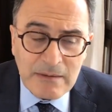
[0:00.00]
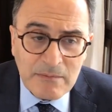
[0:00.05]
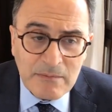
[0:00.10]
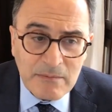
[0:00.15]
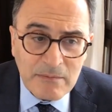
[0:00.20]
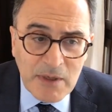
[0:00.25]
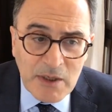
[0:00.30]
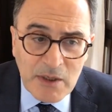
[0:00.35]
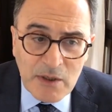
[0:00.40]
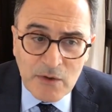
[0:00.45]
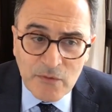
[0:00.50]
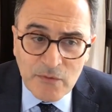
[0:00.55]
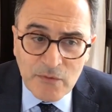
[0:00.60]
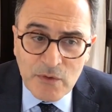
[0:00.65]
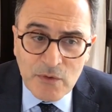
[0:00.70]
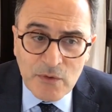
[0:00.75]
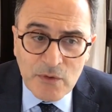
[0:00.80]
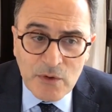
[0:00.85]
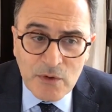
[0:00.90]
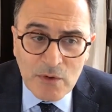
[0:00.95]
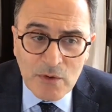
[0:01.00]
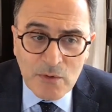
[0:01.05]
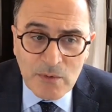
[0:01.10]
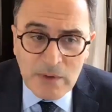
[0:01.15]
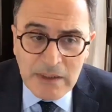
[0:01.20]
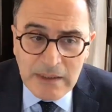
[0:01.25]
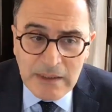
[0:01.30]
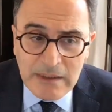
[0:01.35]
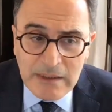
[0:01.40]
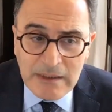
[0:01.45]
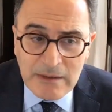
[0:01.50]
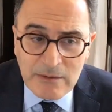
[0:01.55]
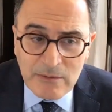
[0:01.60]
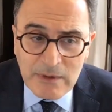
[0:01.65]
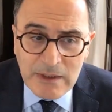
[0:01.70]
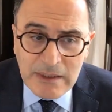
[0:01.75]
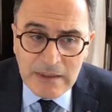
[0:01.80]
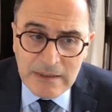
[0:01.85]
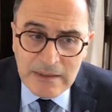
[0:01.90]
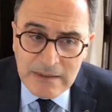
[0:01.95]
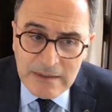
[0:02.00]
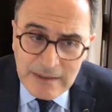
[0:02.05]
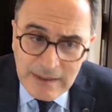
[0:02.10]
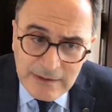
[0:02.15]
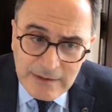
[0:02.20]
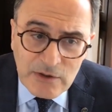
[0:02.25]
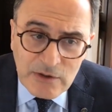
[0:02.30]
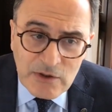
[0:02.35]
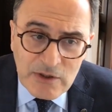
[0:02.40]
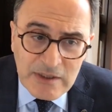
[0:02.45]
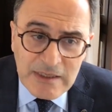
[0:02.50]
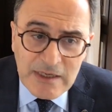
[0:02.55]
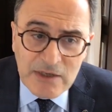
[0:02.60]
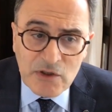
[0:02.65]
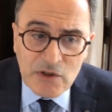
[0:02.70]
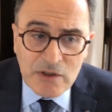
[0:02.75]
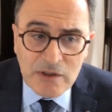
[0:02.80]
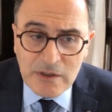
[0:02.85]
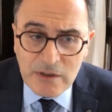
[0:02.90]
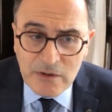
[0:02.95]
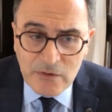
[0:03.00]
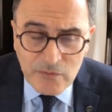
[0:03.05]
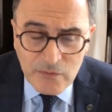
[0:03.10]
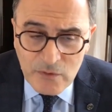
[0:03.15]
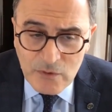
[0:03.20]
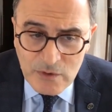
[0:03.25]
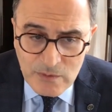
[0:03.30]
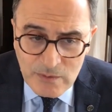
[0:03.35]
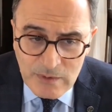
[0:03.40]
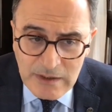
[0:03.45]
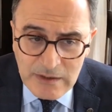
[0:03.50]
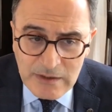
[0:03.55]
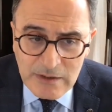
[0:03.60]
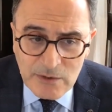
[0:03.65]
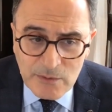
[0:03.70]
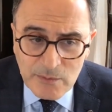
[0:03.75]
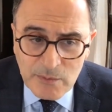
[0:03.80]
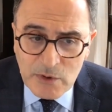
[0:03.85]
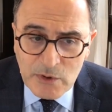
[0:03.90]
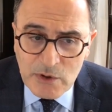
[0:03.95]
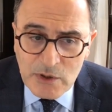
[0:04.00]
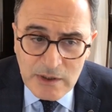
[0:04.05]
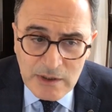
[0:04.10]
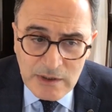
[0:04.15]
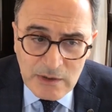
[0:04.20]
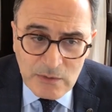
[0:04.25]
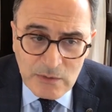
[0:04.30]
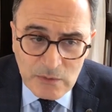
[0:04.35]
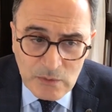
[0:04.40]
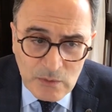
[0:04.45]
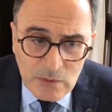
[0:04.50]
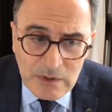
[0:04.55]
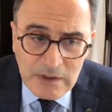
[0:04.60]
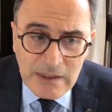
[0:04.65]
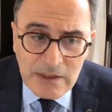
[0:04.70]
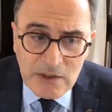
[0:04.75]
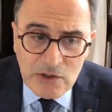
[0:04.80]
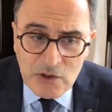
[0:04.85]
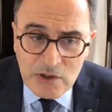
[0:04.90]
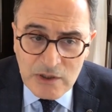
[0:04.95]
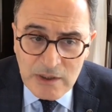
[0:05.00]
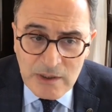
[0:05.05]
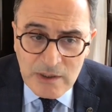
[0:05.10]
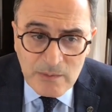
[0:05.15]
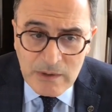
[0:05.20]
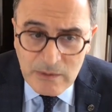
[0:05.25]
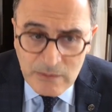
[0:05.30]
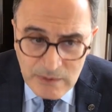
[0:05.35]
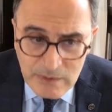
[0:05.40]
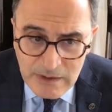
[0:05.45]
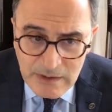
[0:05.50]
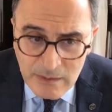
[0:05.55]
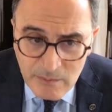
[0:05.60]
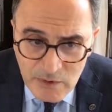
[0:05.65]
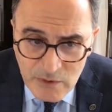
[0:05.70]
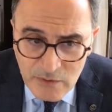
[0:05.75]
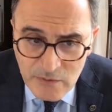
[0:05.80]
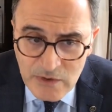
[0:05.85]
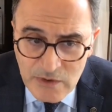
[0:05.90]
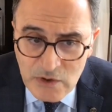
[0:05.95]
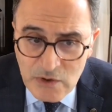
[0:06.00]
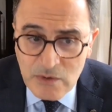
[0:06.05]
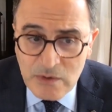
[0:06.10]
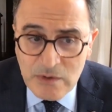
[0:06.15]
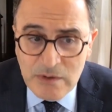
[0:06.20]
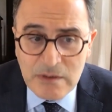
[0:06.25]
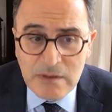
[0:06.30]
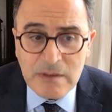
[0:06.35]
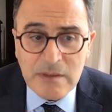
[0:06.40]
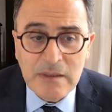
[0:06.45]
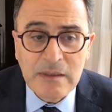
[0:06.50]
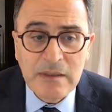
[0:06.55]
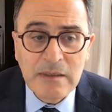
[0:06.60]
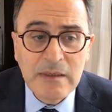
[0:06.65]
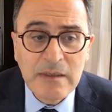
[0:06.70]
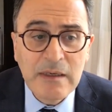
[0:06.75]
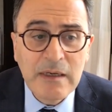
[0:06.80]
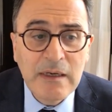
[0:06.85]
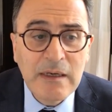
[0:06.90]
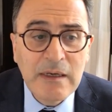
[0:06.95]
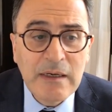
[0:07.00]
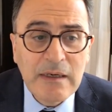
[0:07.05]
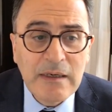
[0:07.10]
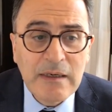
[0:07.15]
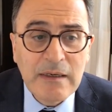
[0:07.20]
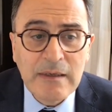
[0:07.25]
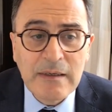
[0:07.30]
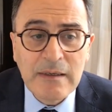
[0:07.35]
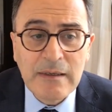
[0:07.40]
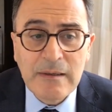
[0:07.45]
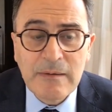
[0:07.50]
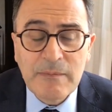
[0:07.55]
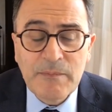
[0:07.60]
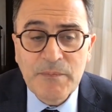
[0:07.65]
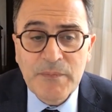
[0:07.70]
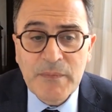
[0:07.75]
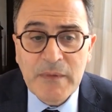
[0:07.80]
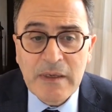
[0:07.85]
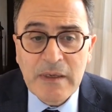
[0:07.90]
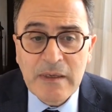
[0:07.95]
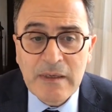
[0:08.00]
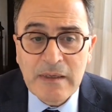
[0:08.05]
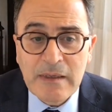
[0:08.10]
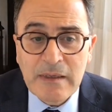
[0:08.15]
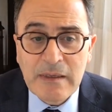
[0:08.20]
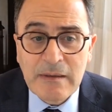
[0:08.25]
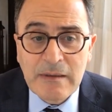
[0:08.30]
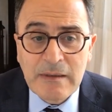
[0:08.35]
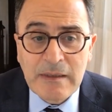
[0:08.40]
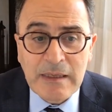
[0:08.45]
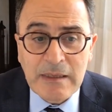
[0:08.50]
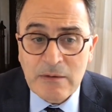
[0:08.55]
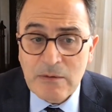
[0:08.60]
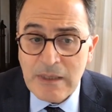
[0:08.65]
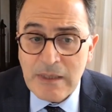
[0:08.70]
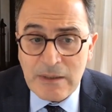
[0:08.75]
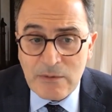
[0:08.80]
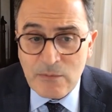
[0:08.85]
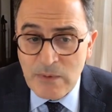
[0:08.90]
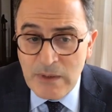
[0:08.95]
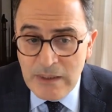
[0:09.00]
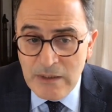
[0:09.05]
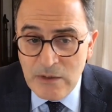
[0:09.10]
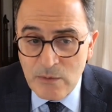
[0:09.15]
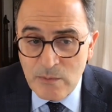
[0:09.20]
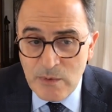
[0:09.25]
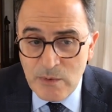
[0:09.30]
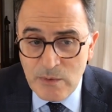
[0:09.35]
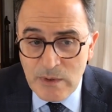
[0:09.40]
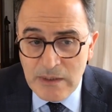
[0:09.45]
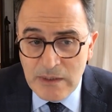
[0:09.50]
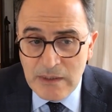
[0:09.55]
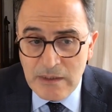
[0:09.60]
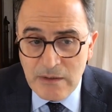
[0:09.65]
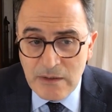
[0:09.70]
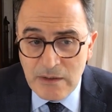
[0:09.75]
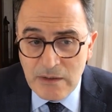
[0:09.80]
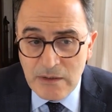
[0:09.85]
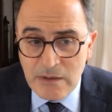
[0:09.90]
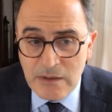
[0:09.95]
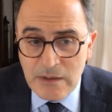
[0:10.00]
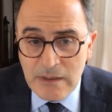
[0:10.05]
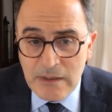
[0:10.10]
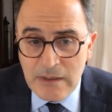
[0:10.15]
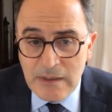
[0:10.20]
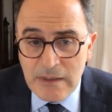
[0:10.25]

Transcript: Many of you know, we had a strategy session, and of course we had an opportunity to engage deeply with a number of issues that we need to be working on.